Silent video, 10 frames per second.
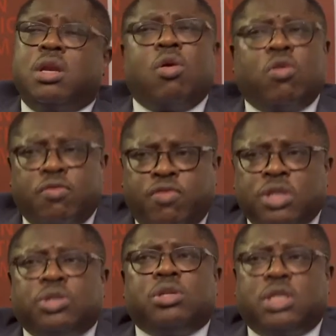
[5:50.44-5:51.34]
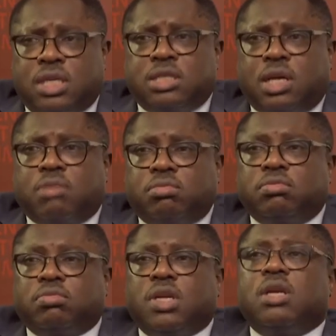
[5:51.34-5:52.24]
Now, conversion takes time.
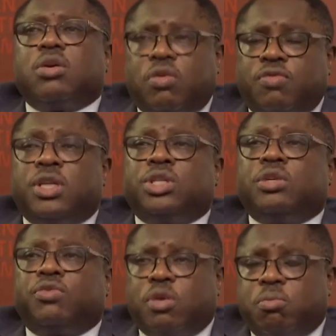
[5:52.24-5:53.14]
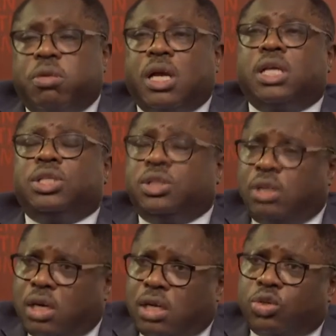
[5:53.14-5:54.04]
Conversion from pledge
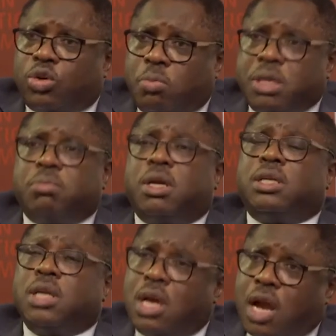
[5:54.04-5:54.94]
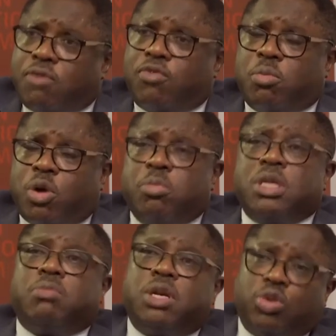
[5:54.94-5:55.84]
to commitment and from
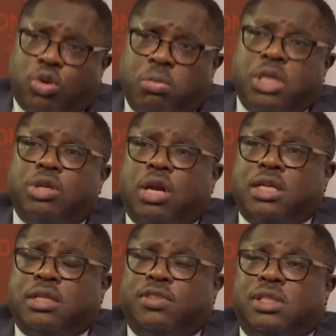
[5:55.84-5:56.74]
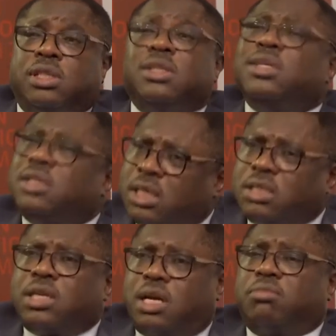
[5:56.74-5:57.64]
commitment to commercial activity
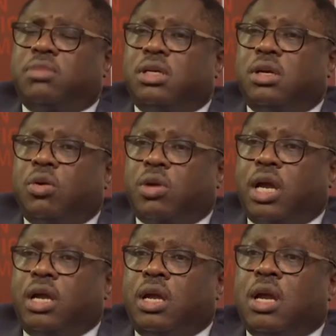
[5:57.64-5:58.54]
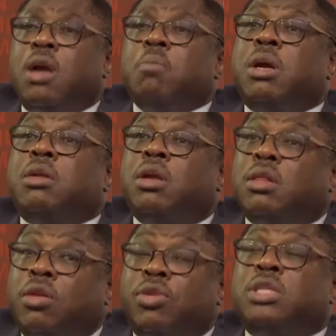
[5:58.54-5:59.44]
takes time, okay? But
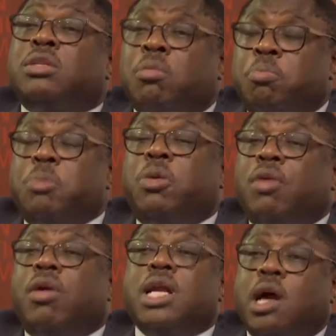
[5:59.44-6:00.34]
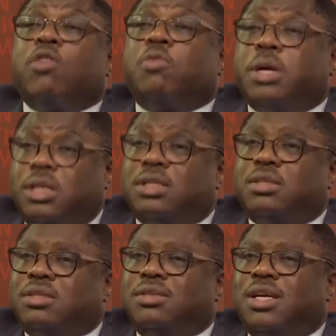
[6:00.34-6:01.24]
there is, people are running out of
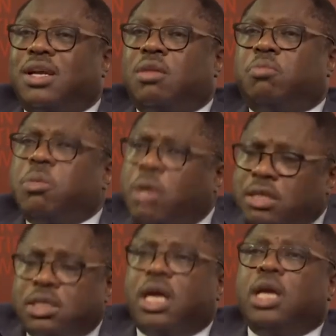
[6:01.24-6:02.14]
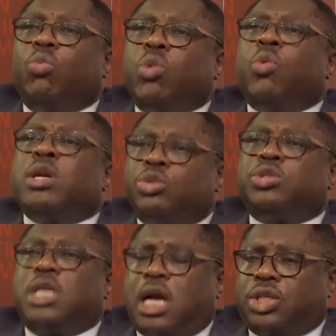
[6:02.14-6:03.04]
patience. People are saying, we want to
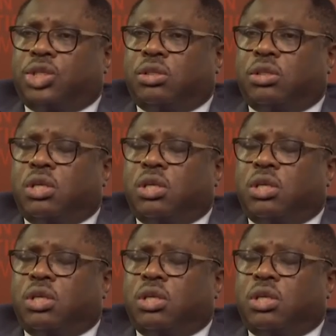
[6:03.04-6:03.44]
see action.